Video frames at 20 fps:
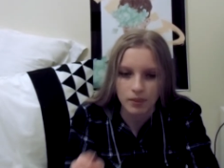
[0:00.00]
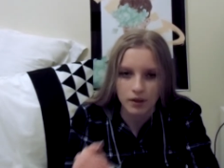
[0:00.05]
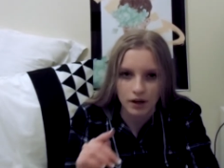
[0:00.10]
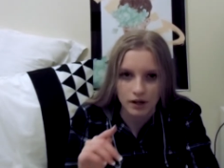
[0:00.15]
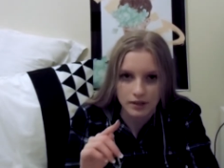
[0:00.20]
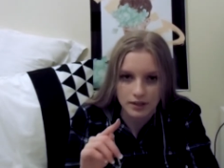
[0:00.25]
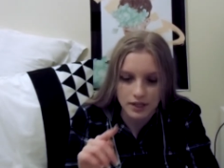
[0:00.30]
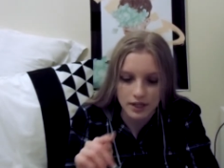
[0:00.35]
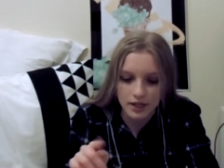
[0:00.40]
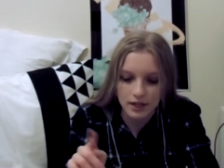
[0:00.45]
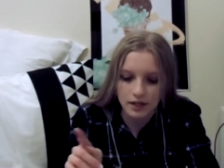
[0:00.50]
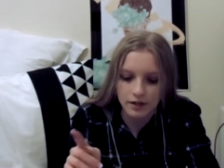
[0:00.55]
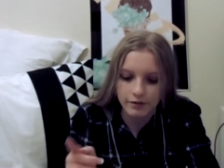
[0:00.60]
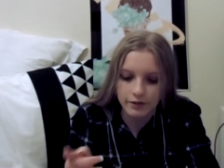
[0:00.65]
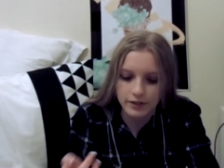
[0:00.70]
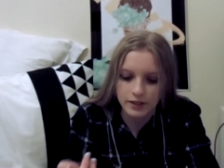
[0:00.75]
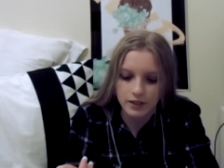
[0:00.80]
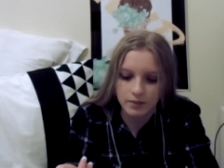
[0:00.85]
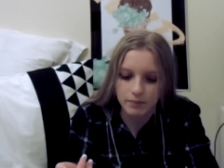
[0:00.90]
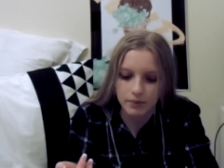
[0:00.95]
I tick it if
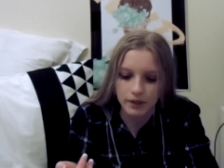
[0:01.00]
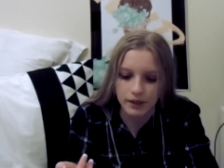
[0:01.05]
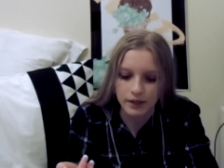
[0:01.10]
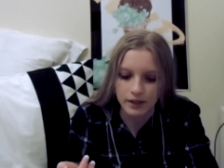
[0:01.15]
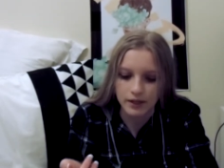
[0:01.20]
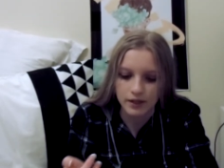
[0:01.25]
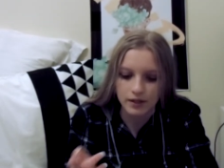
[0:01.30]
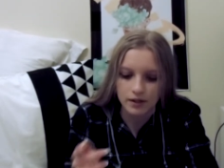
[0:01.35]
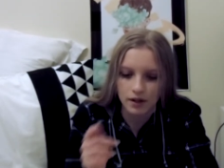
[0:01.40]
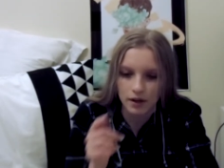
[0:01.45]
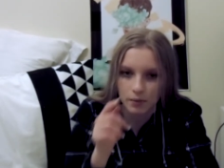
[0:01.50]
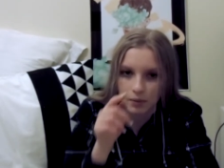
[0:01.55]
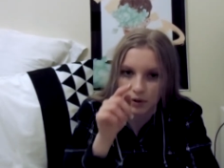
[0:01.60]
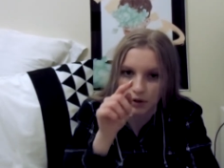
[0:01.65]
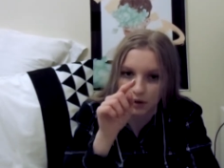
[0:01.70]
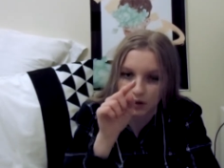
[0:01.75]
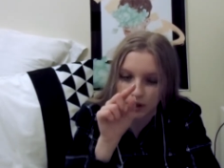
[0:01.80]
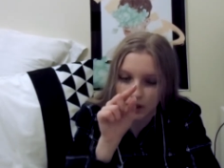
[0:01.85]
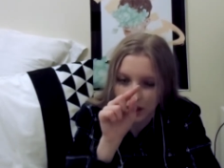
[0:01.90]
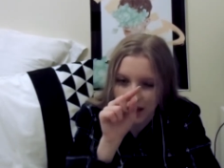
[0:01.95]
it's completed. I put a
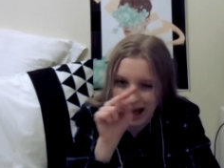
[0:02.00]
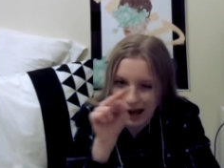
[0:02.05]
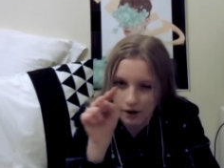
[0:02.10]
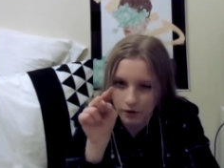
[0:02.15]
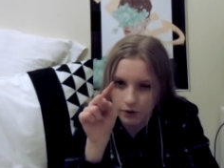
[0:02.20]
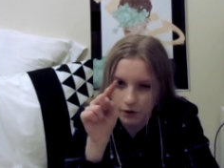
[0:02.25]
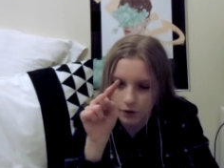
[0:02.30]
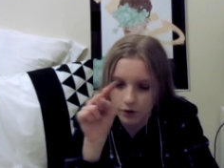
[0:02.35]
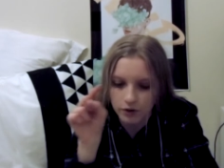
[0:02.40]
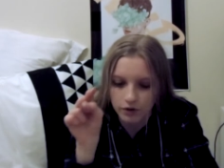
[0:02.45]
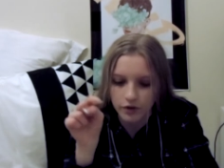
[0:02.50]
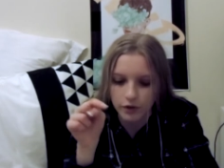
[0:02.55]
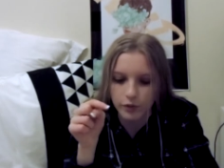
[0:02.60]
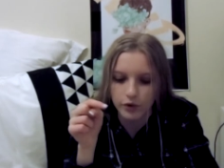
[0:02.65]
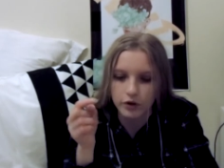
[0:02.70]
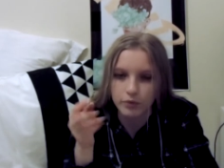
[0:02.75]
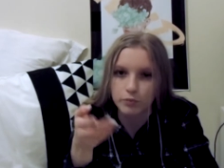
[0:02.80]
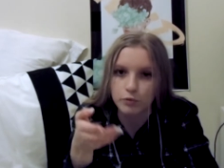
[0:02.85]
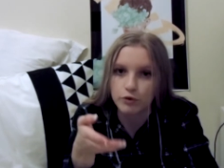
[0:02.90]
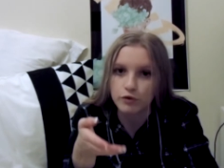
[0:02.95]
little arrow if I want to
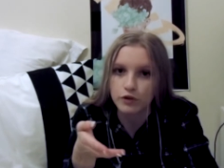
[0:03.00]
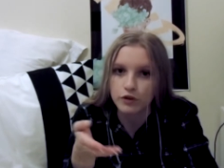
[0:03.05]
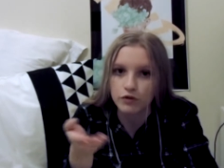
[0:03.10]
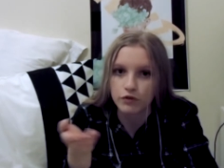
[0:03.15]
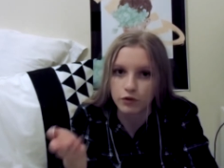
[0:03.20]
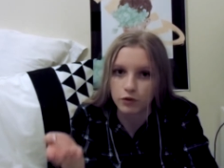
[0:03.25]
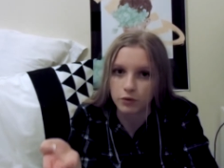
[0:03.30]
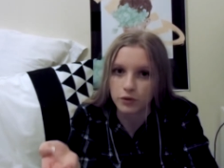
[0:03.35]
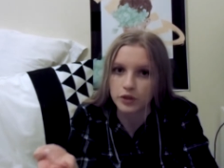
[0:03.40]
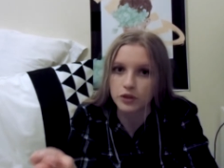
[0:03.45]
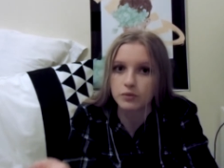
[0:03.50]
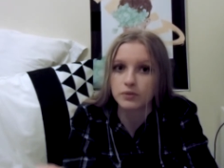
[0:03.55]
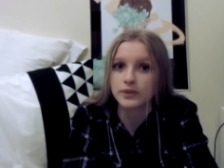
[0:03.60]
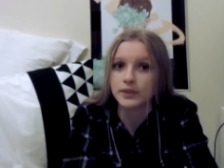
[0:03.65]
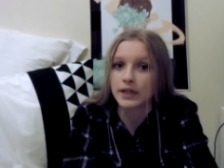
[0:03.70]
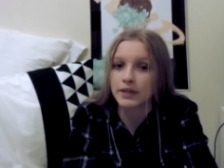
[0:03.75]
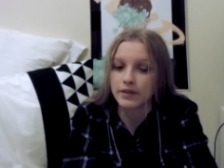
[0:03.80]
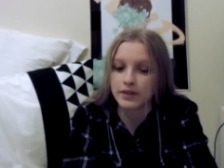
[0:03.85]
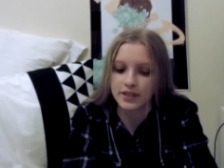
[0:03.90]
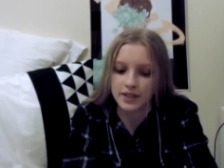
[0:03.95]
move it forward to
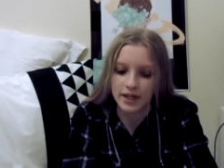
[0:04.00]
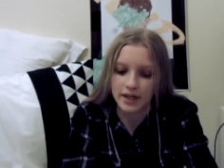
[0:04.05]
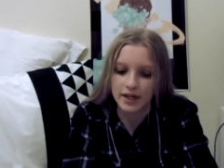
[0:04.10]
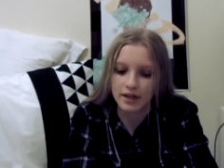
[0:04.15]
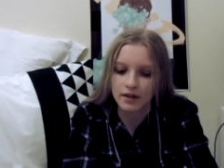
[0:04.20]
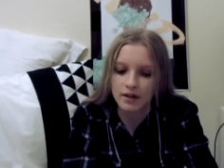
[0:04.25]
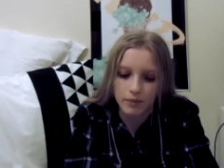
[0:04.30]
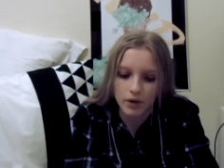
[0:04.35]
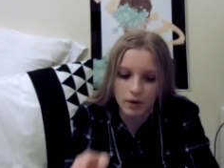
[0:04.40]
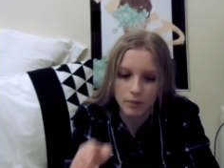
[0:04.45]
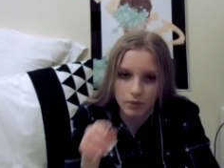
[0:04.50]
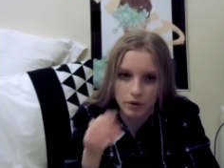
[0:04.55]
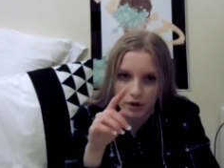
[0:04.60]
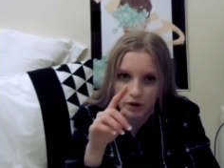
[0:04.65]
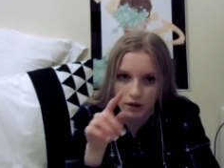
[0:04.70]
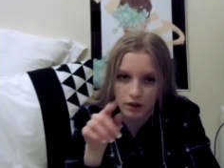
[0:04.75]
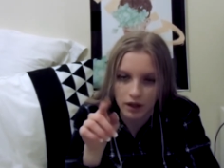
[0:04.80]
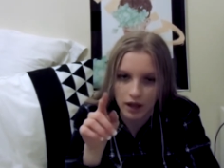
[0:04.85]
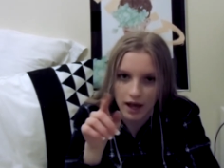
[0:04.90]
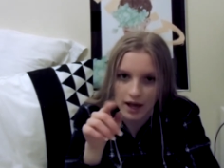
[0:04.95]
another day. I put a
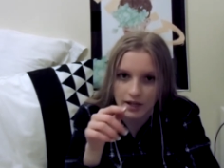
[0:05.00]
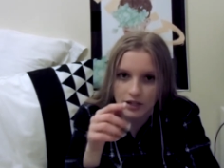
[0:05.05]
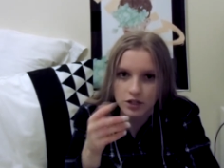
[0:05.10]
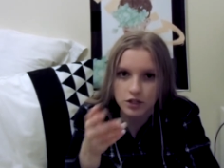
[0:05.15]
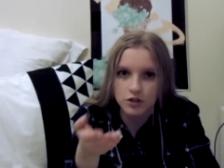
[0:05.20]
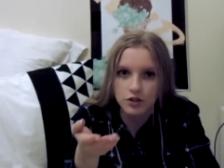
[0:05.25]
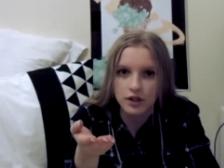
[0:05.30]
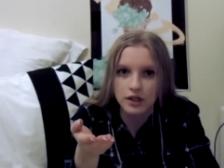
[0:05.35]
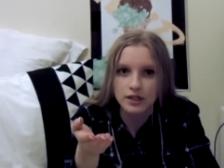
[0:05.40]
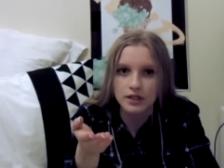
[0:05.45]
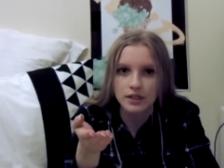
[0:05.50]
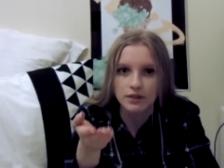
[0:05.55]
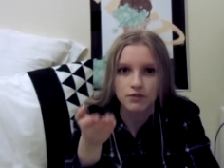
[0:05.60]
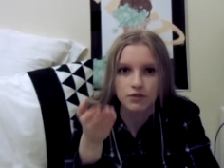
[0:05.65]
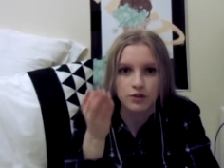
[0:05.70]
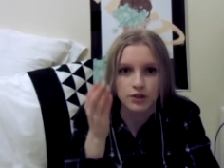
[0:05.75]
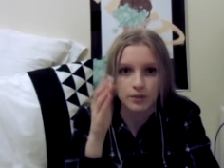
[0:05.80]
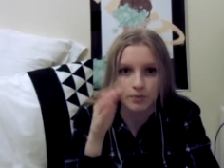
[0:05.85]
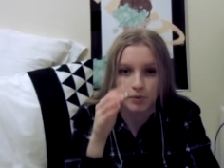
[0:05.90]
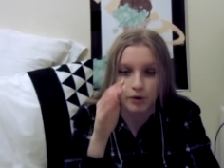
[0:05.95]
little asterisk if
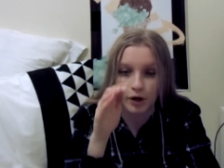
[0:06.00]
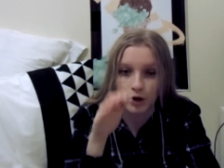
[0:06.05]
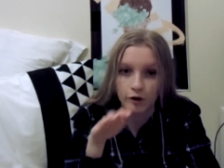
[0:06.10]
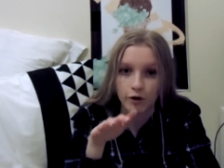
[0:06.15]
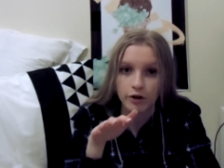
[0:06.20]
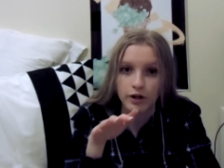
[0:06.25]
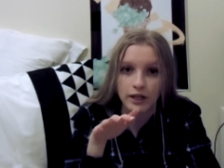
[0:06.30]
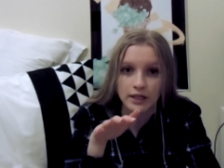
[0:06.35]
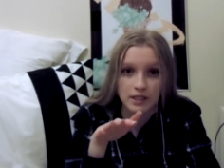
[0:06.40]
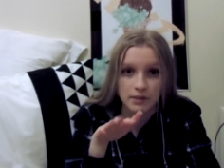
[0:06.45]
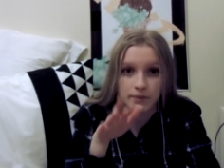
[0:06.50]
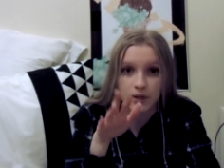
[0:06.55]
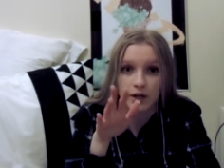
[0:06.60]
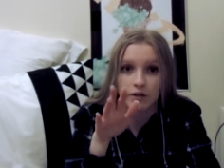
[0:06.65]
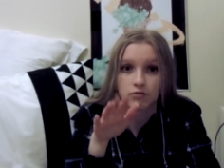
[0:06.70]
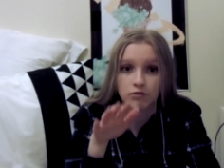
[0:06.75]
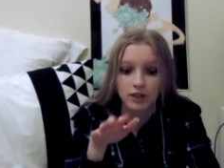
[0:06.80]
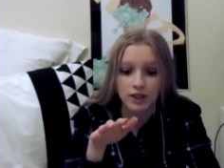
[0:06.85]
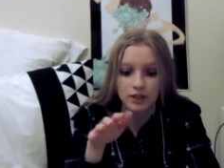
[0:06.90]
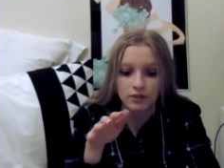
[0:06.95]
it's a priority and something I
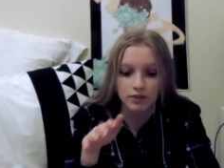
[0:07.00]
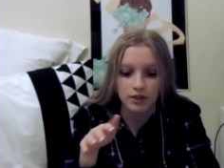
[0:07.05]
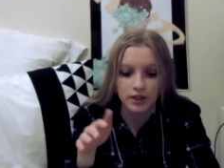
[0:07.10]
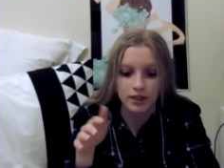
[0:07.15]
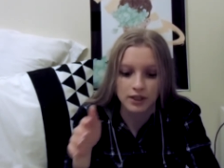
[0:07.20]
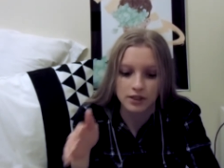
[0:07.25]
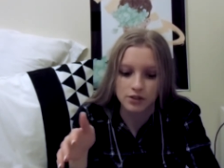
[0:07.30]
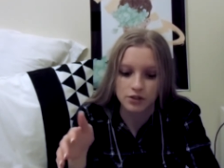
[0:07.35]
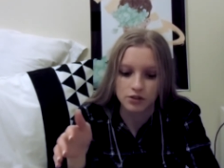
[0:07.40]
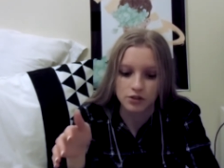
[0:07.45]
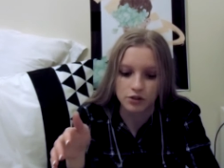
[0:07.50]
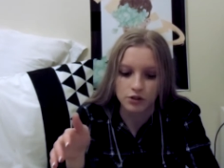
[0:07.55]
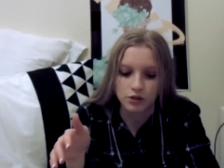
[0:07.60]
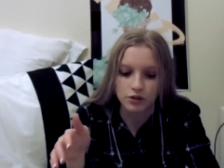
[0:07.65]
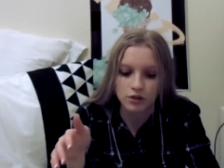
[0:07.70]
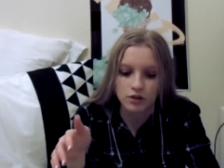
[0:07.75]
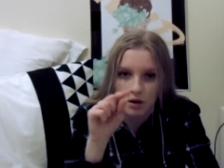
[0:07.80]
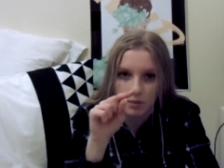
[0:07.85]
really need to do.